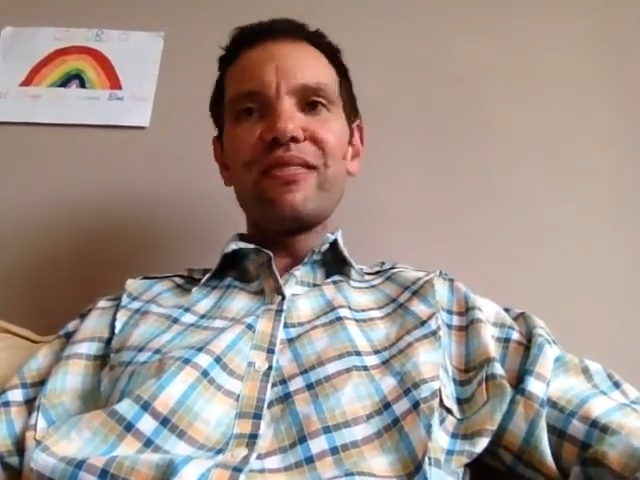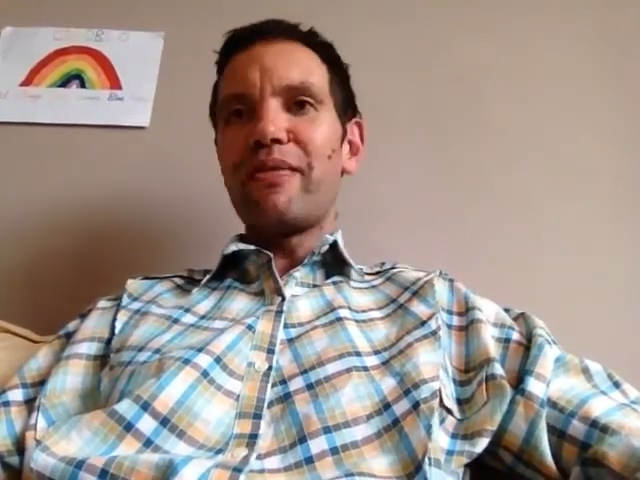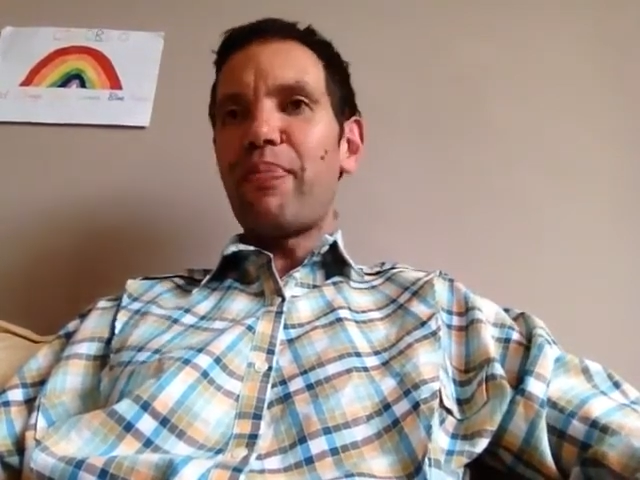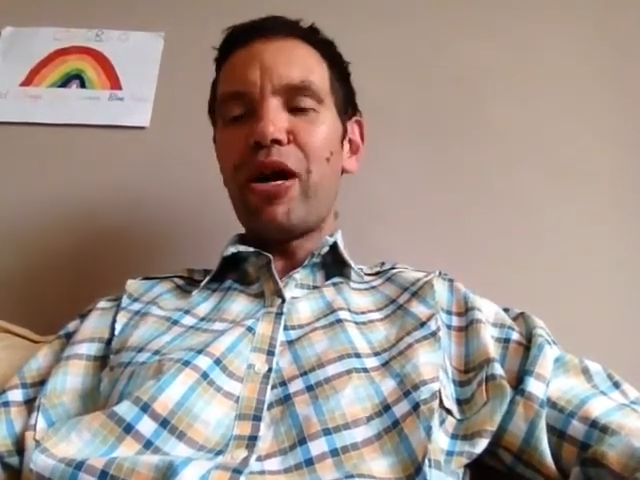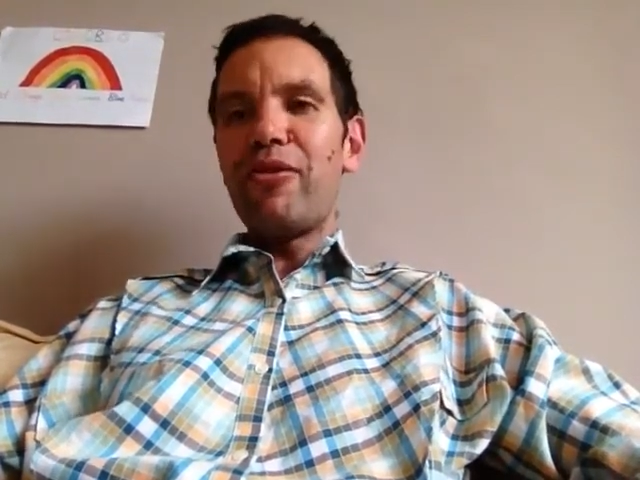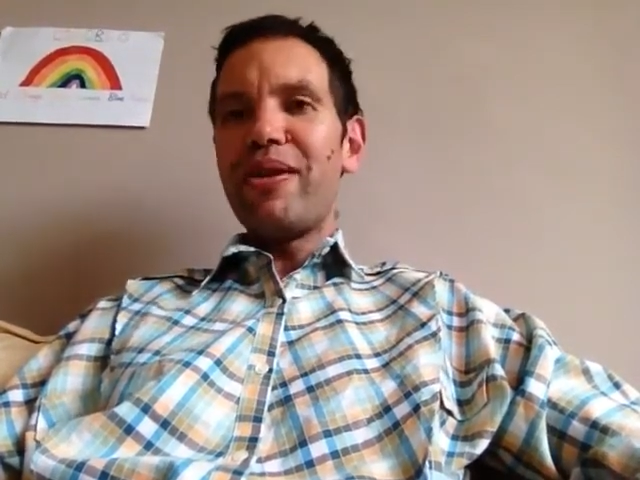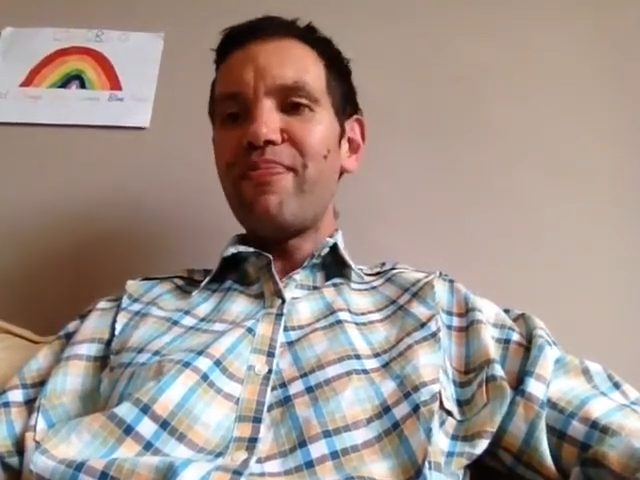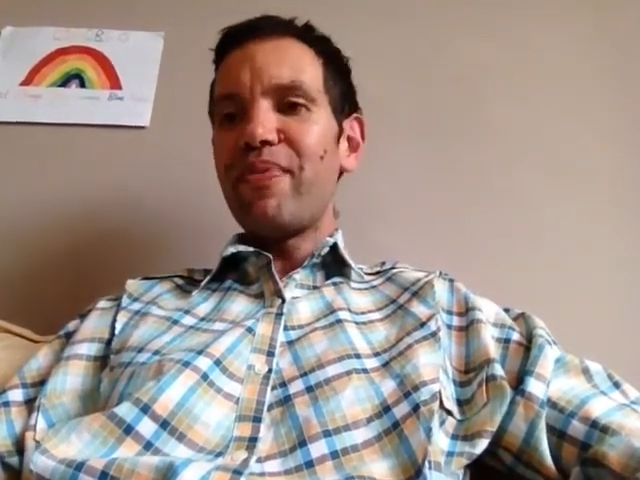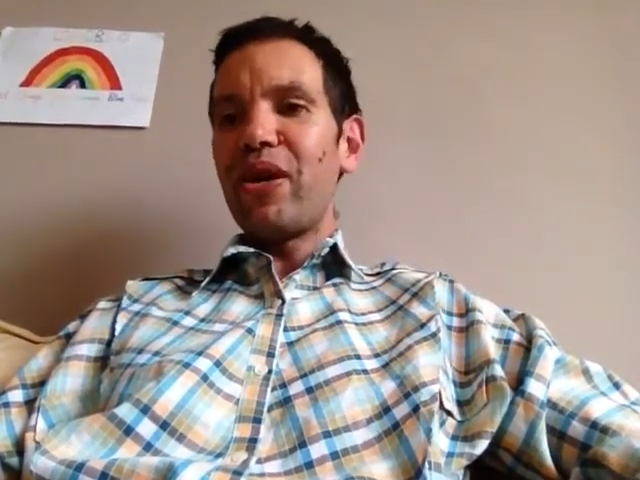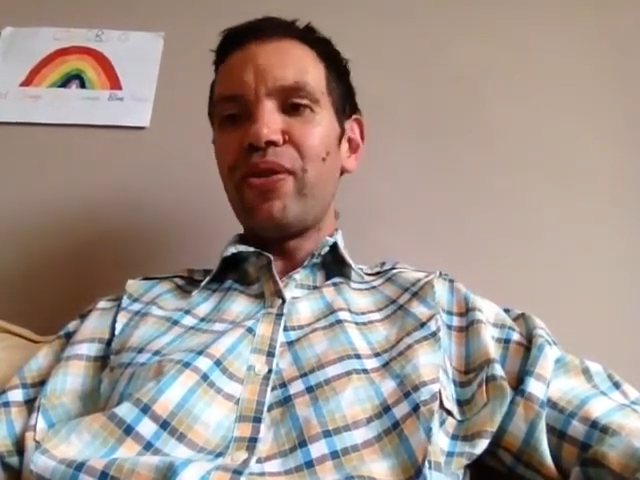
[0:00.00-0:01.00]
a
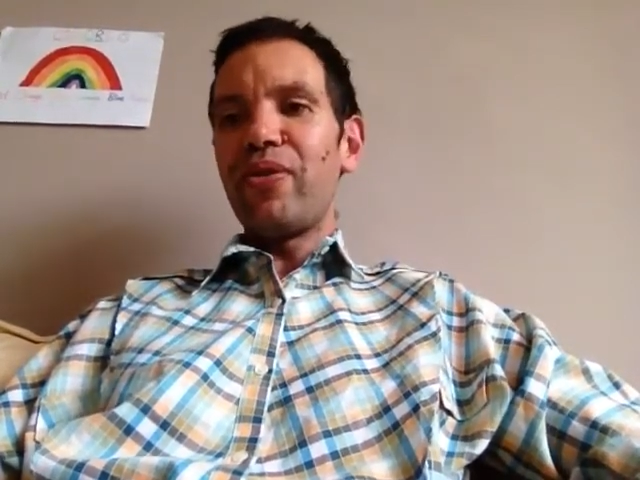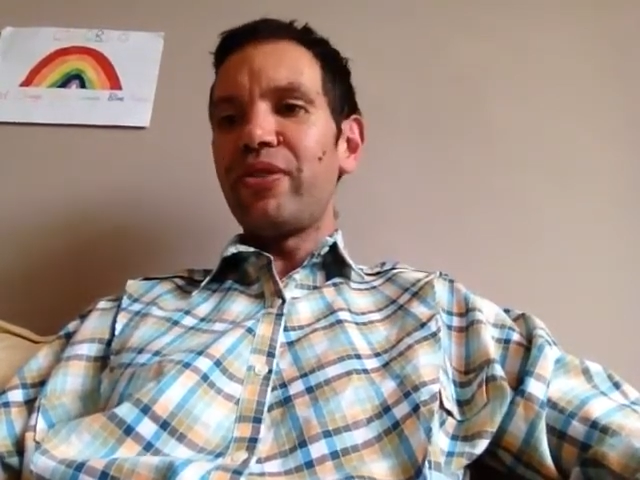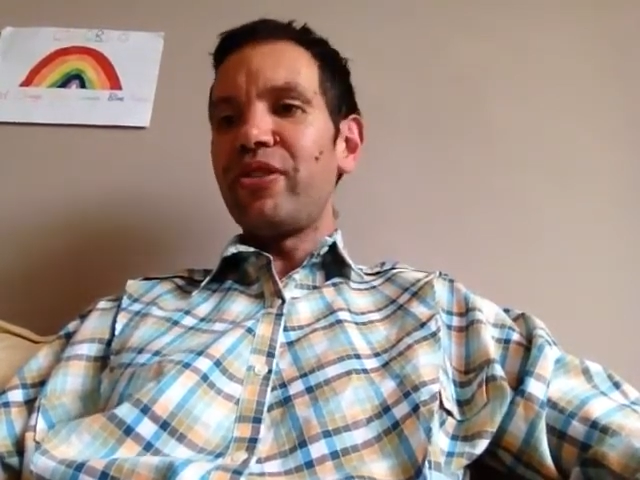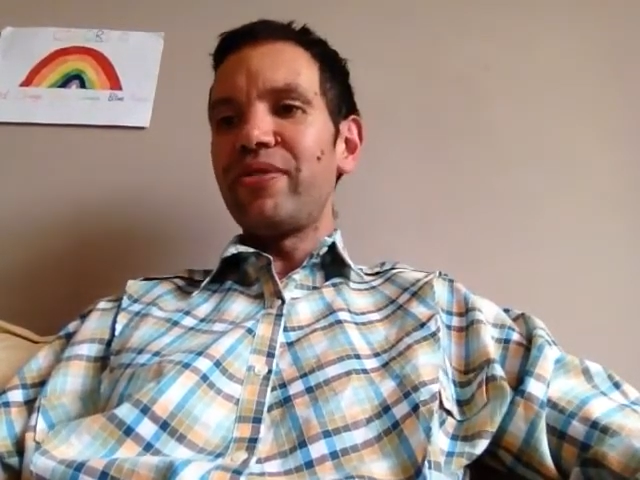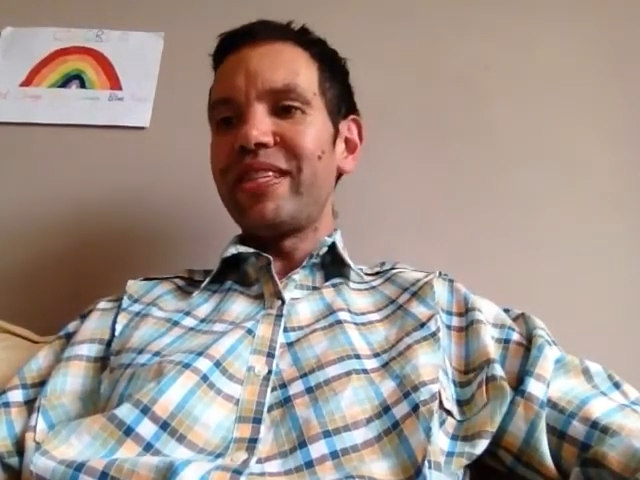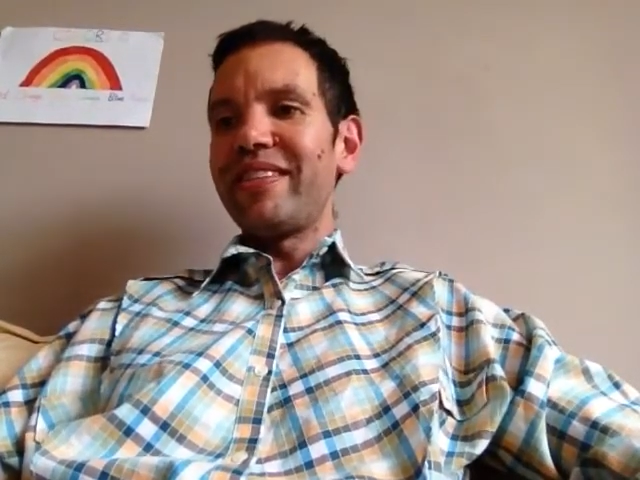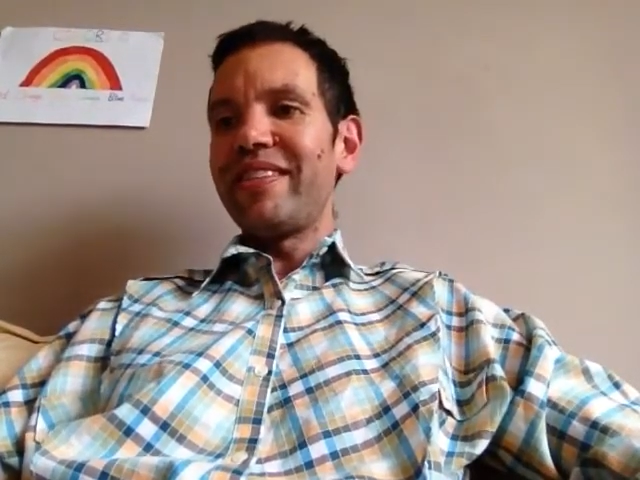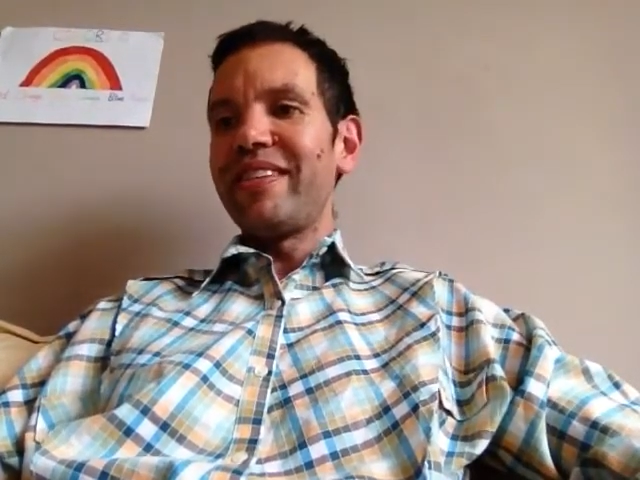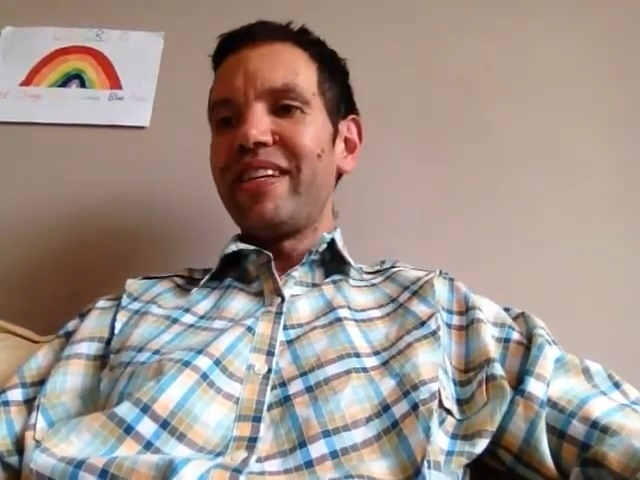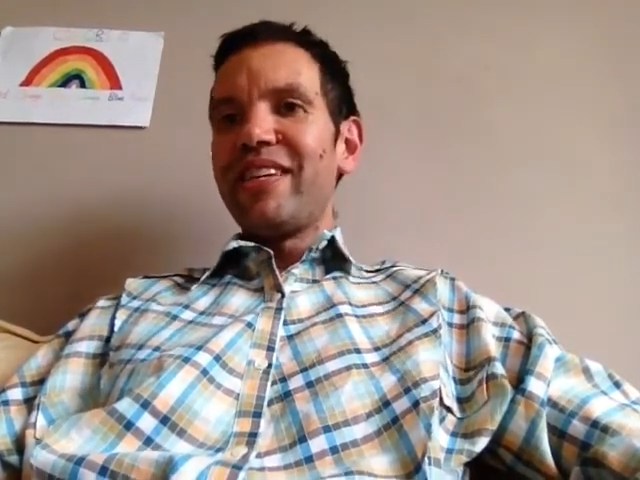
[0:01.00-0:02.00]
poem or you can